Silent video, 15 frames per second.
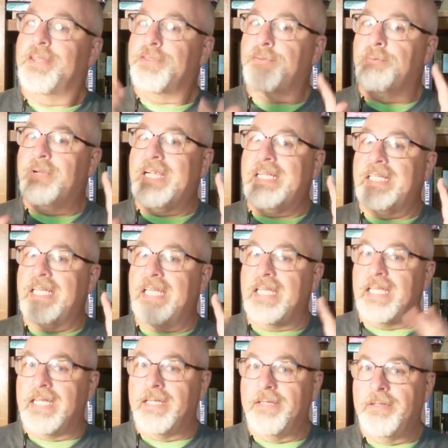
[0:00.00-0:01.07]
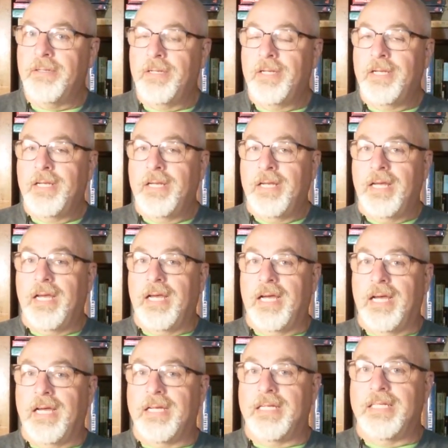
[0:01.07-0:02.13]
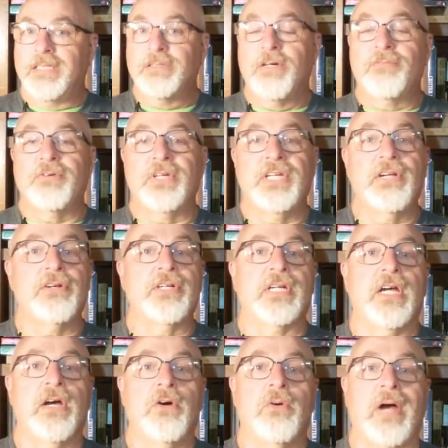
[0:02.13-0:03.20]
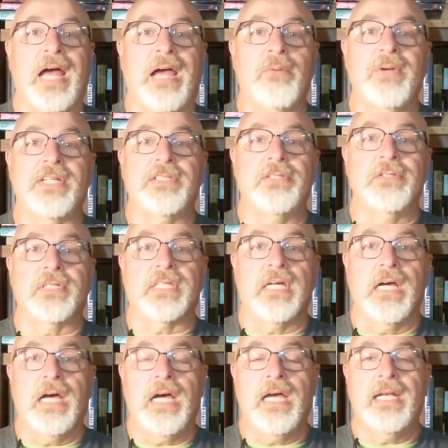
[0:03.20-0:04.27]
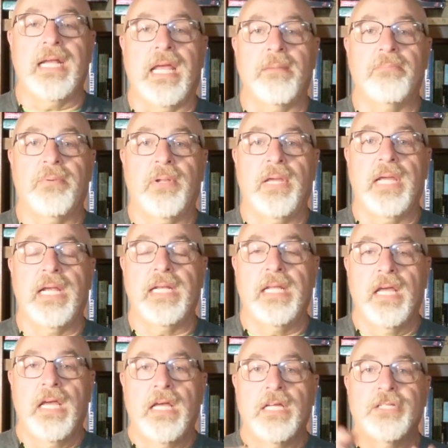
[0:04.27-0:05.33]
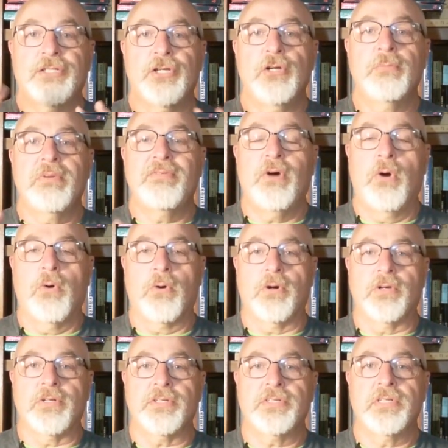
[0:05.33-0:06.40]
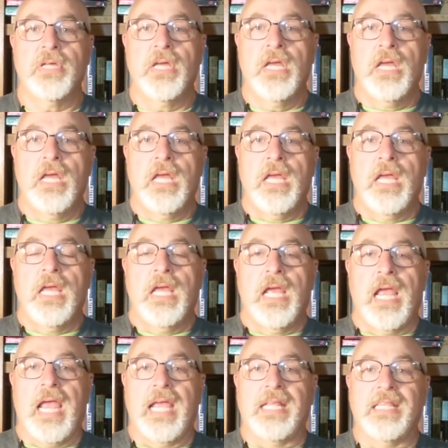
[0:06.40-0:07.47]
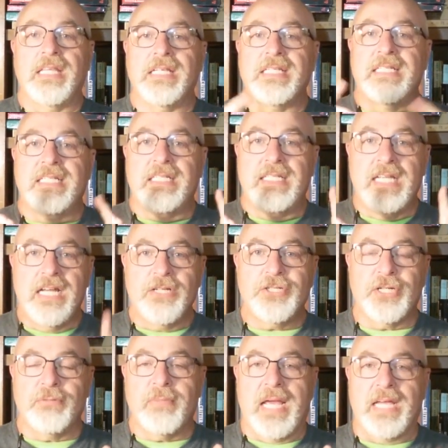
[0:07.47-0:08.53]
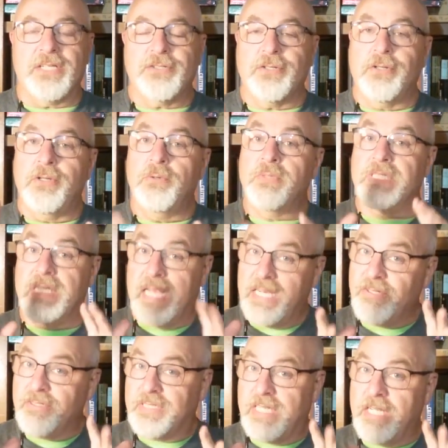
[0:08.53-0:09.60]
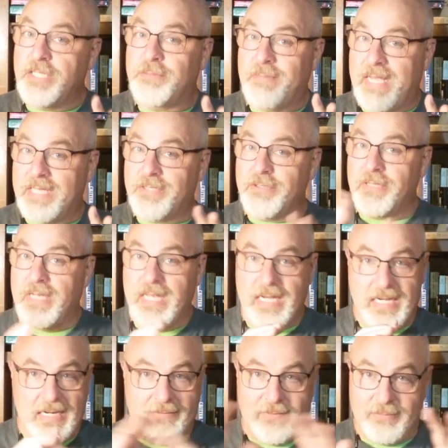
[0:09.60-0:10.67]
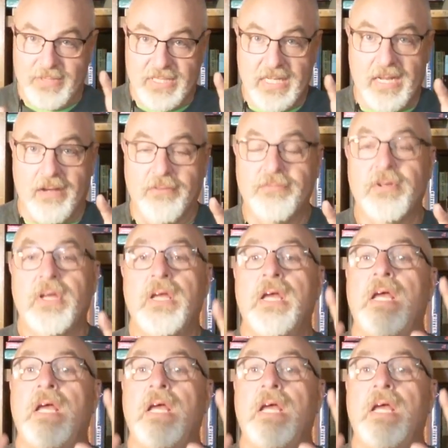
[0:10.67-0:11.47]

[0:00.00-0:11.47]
3D. A little over a year ago, I went to a con and played Tomb of Horrors, and the Dungeon Master, who was an excellent Dungeon Master in and of himself,